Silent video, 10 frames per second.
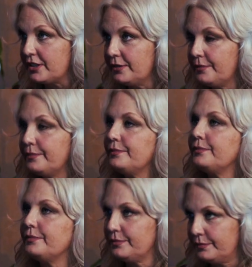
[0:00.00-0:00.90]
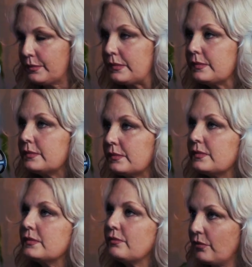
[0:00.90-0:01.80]
It was a side hustle. And it was just a
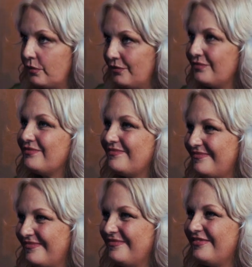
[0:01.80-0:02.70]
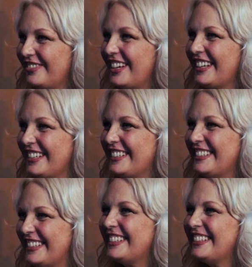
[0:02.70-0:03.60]
passion project of mine. I was having a lot of
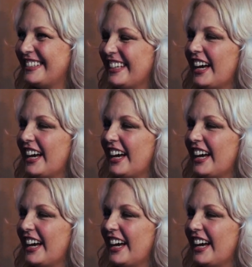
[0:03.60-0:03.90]
fun doing it.